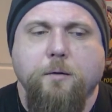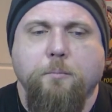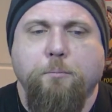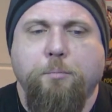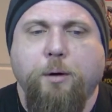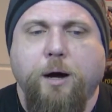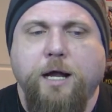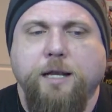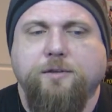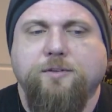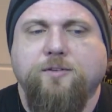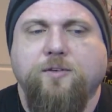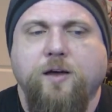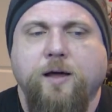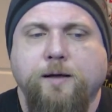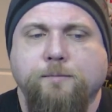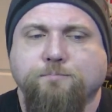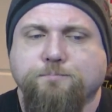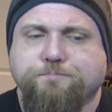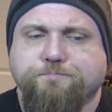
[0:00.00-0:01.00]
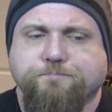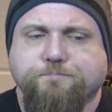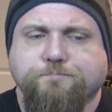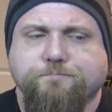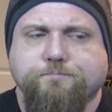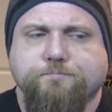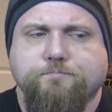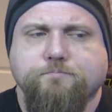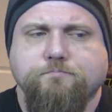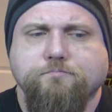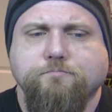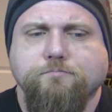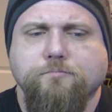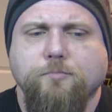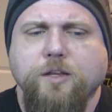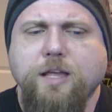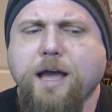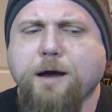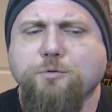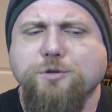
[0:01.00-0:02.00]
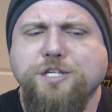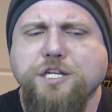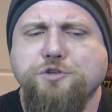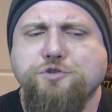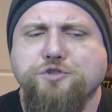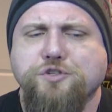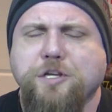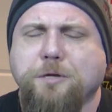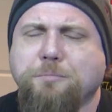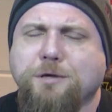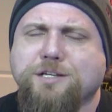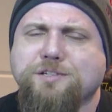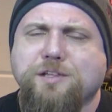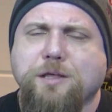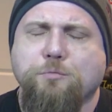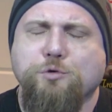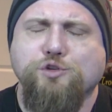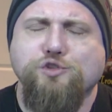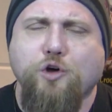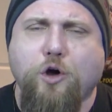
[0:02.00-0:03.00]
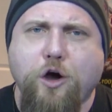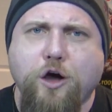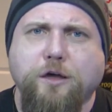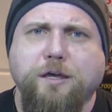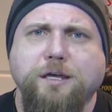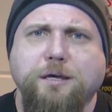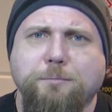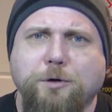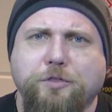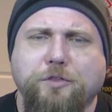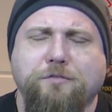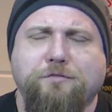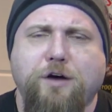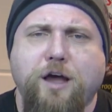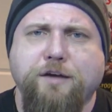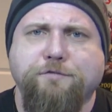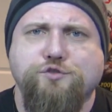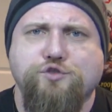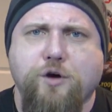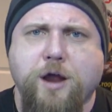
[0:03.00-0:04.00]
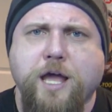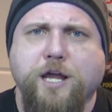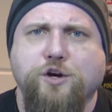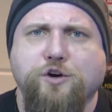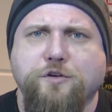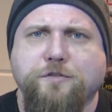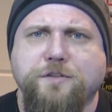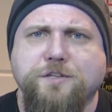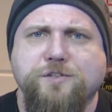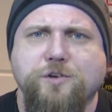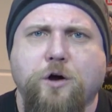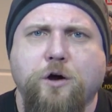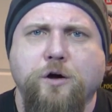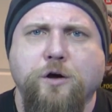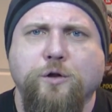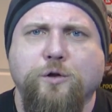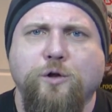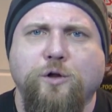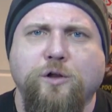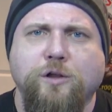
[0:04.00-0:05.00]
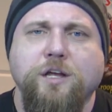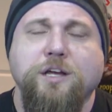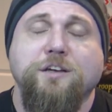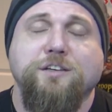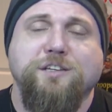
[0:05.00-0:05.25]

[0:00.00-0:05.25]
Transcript: But um, yeah, it was interesting because they were talking about the Vive tracker in this article.